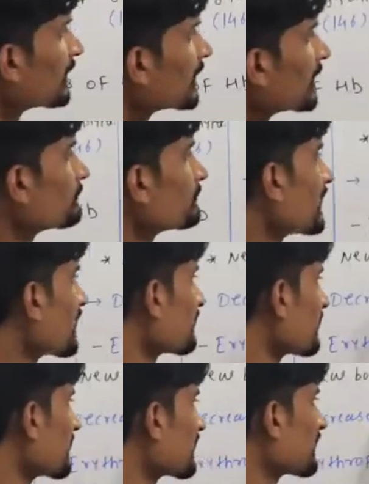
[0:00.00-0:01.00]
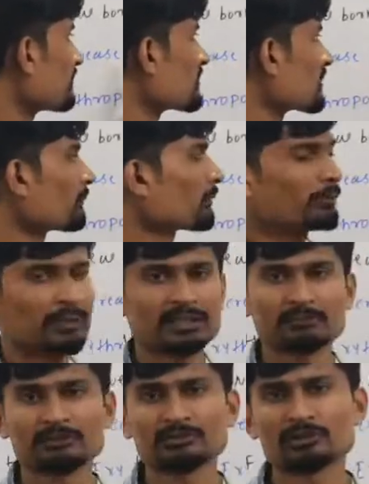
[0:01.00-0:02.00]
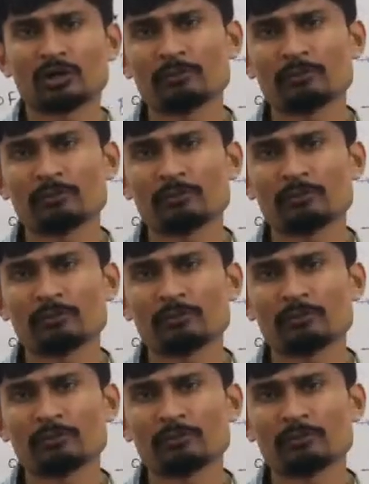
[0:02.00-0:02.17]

if there is a decrease in number of RBC,